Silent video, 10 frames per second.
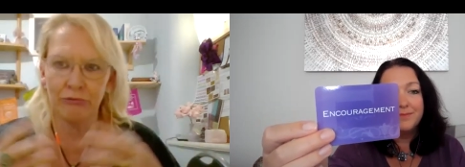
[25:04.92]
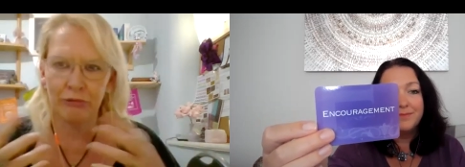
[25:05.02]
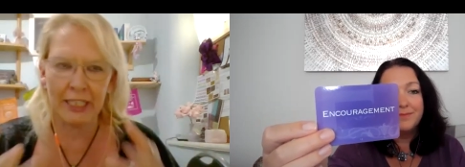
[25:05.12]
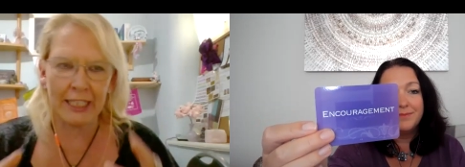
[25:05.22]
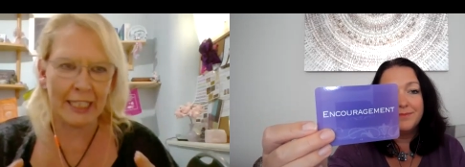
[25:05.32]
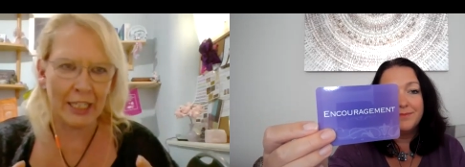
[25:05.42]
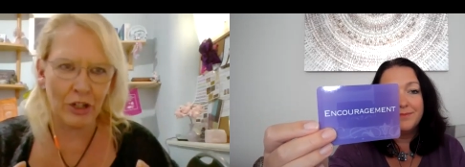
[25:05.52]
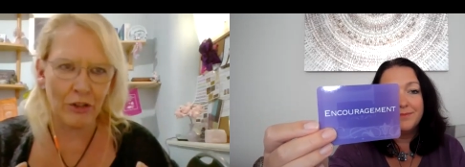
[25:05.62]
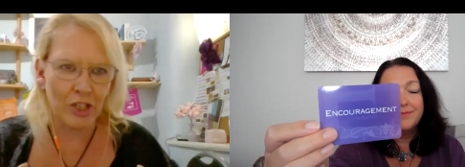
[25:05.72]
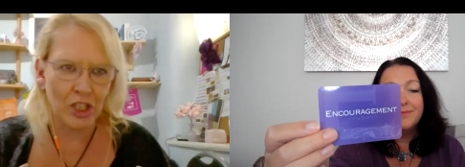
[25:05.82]
Speaker 1: really
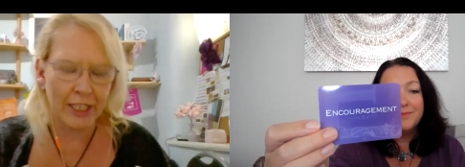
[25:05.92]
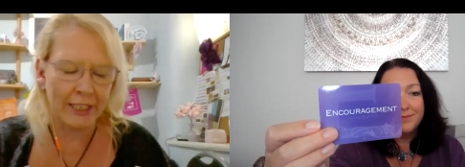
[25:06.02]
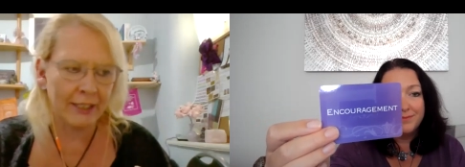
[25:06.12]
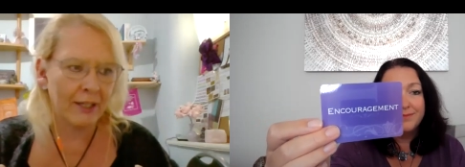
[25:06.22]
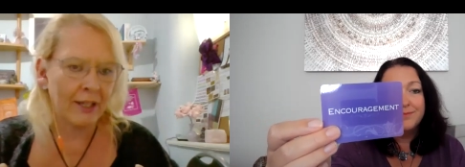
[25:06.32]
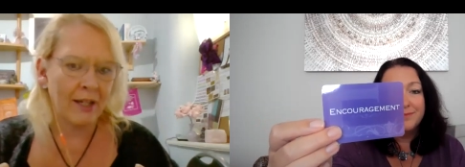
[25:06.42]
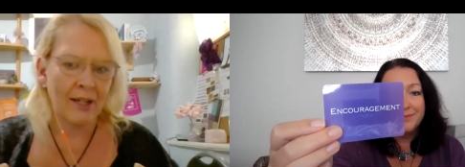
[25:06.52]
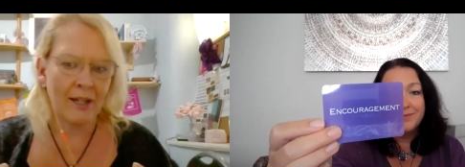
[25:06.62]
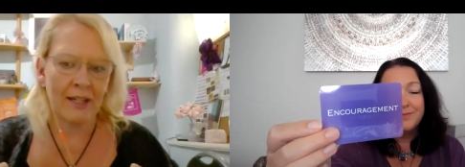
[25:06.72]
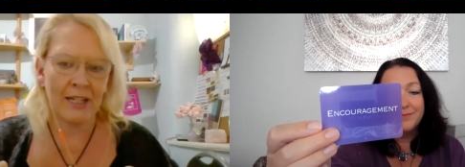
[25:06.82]
encouraging,
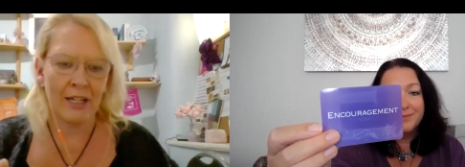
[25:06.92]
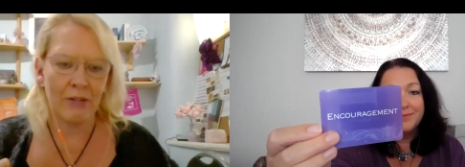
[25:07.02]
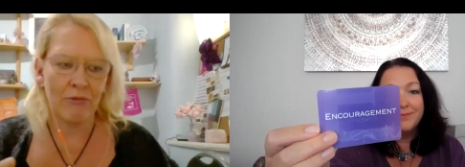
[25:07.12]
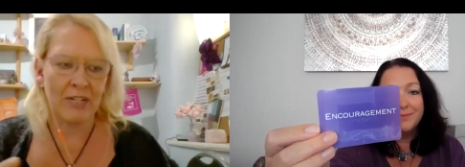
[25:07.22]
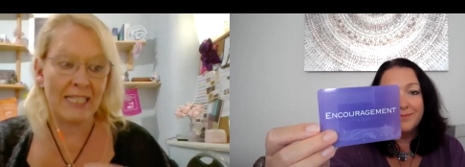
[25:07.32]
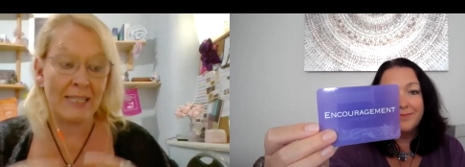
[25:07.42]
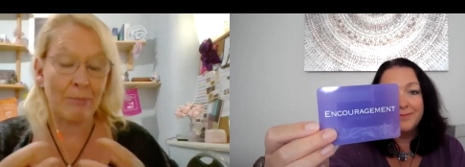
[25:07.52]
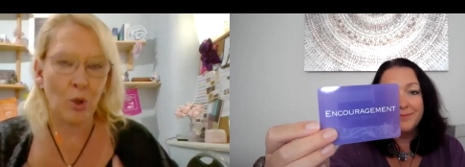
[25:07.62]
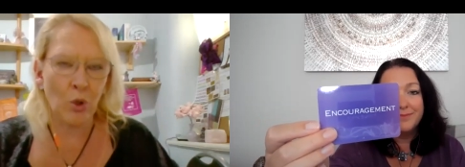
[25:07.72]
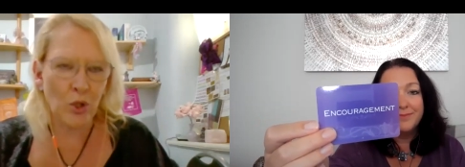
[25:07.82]
uh, really
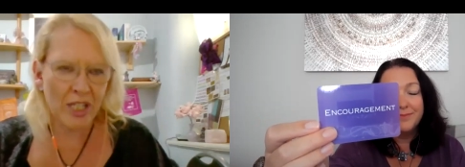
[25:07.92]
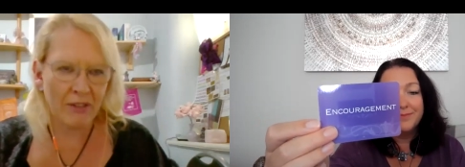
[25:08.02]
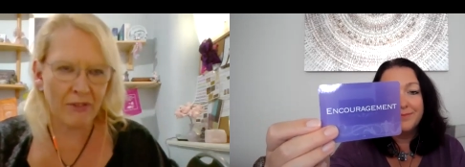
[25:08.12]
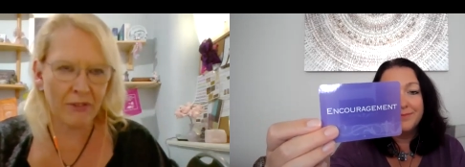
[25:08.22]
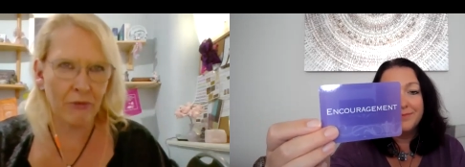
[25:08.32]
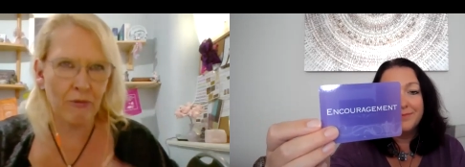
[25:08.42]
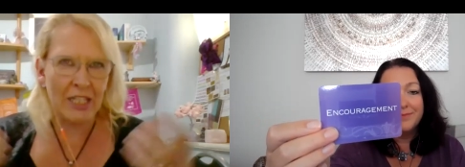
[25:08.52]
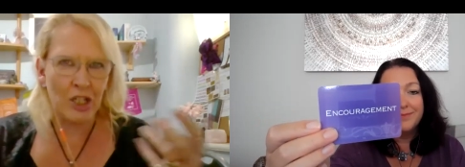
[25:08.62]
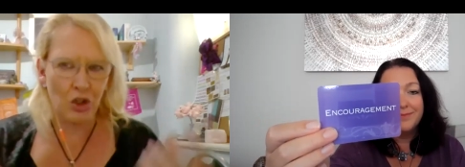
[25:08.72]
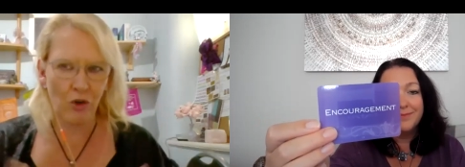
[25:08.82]
supportive, really
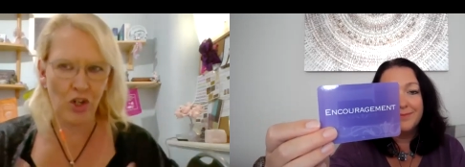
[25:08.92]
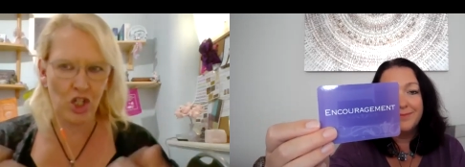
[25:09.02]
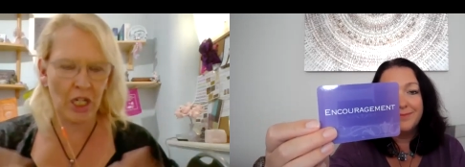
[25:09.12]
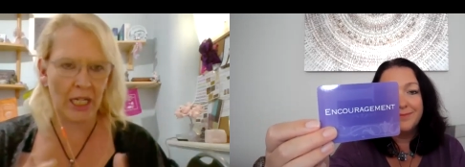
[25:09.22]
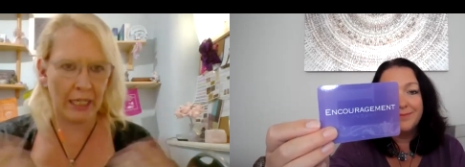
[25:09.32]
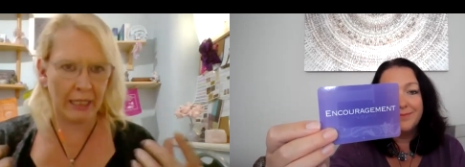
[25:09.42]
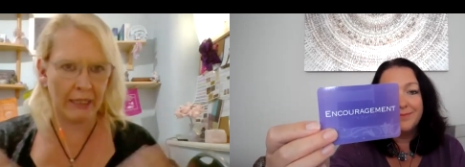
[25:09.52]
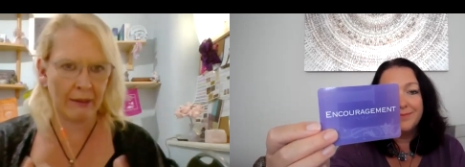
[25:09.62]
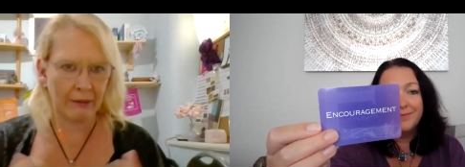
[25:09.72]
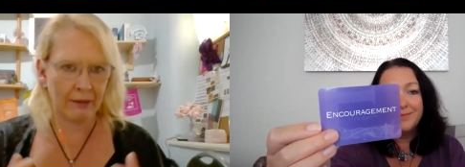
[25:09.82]
mm-hmm. nourishing.
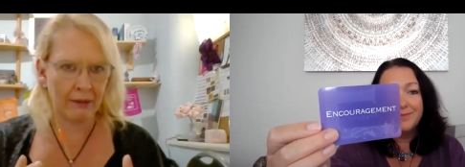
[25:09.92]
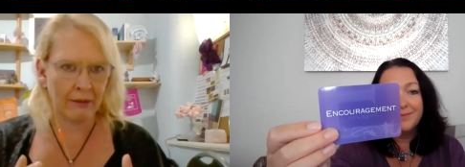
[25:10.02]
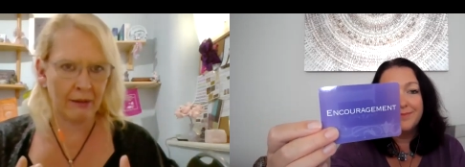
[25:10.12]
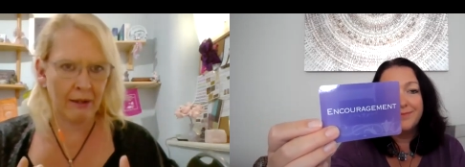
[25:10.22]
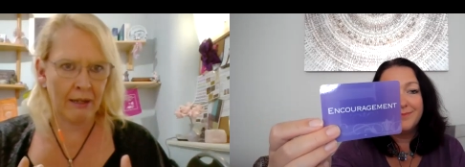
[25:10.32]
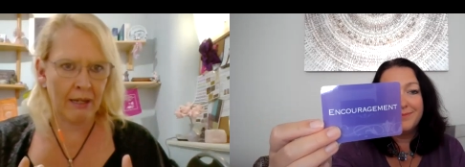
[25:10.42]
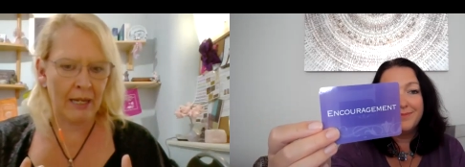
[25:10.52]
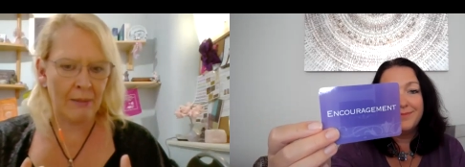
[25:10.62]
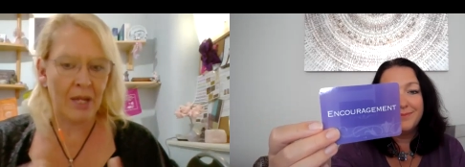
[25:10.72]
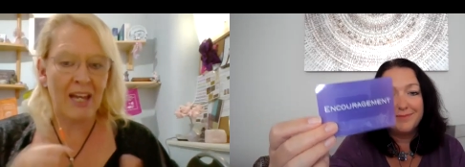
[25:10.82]
Mm.
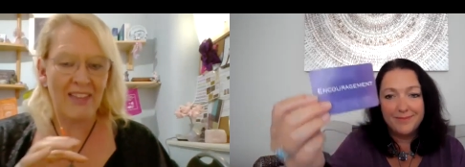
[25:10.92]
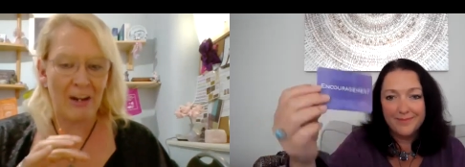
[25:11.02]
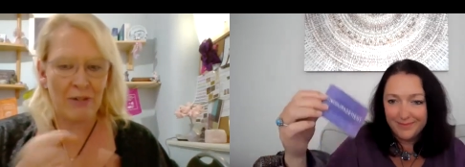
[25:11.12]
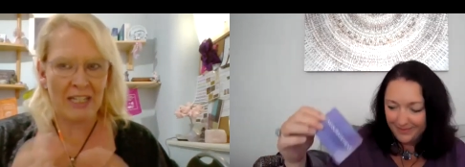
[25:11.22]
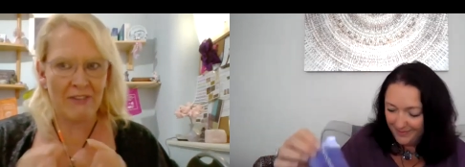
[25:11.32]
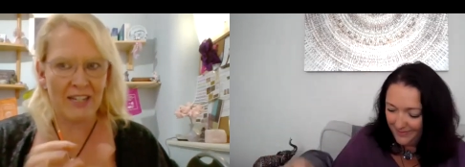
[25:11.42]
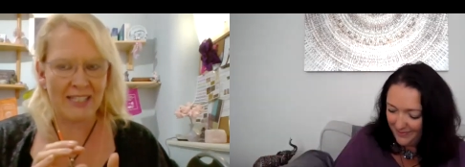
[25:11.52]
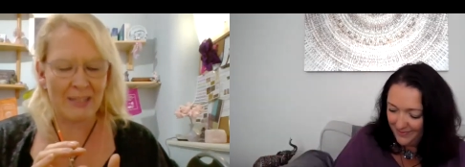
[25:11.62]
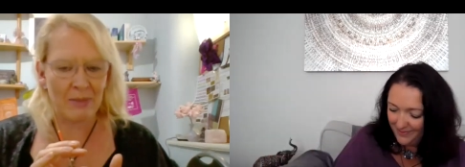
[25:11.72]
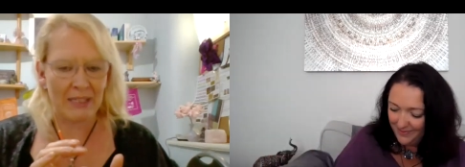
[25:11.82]
Um, and that really
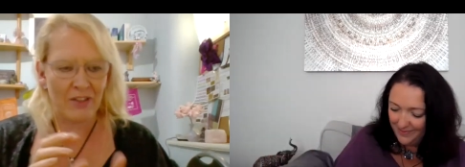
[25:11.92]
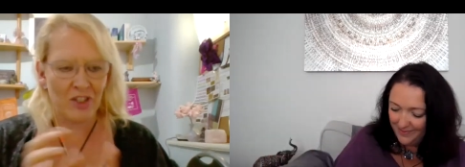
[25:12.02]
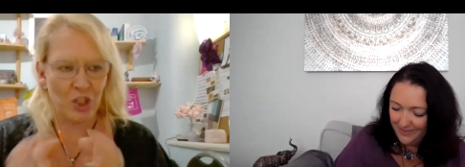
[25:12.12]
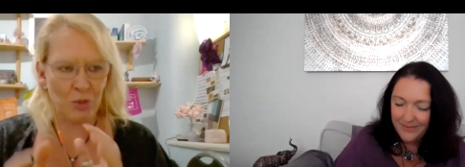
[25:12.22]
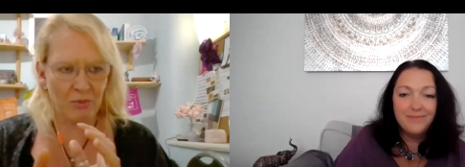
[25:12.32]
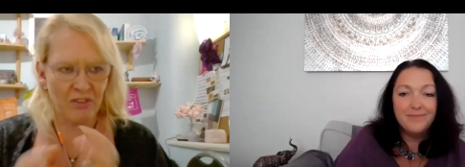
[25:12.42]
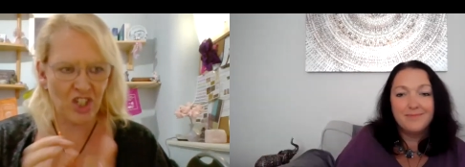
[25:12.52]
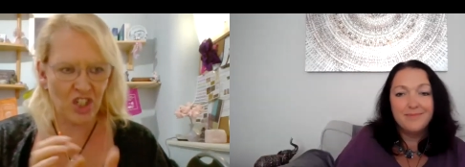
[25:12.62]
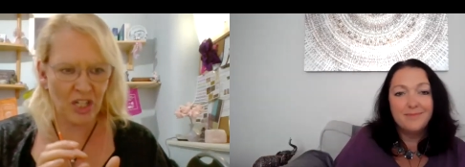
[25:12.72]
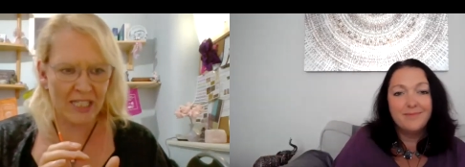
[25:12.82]
fits in with like the
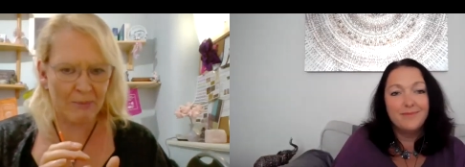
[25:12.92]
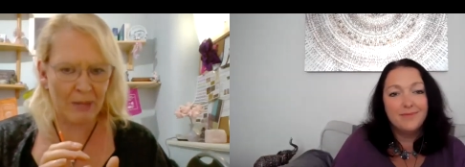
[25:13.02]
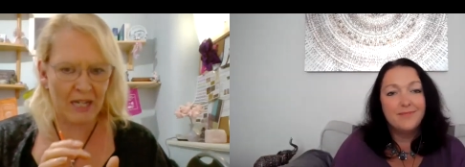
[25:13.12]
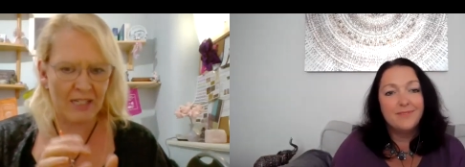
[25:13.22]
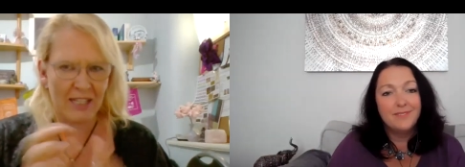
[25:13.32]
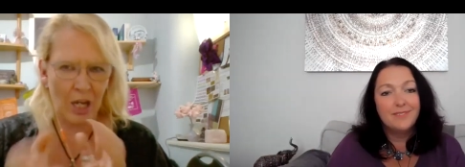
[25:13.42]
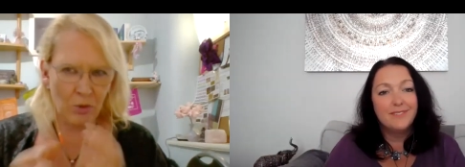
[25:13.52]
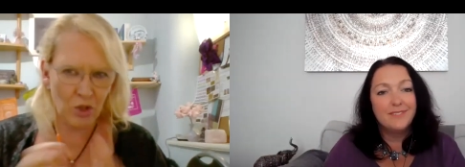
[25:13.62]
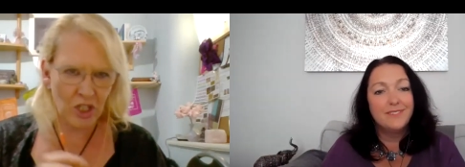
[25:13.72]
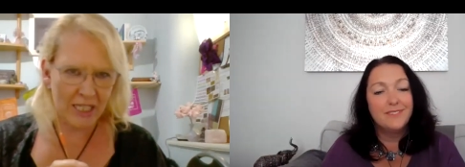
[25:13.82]
supervision aspect, the
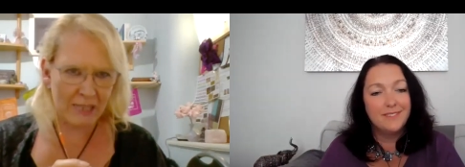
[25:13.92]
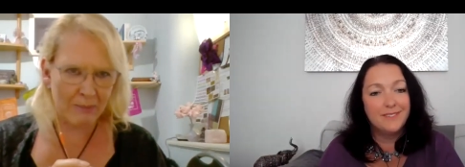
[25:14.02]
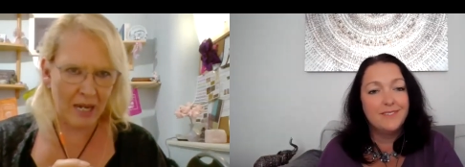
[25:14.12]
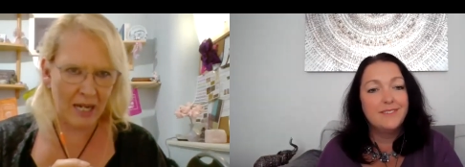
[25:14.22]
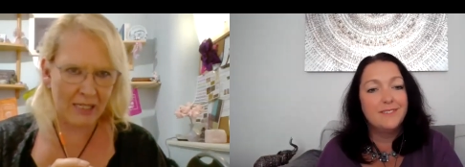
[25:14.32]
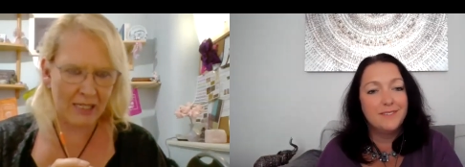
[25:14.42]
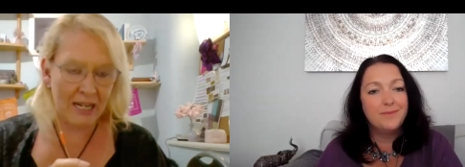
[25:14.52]
coaching aspect,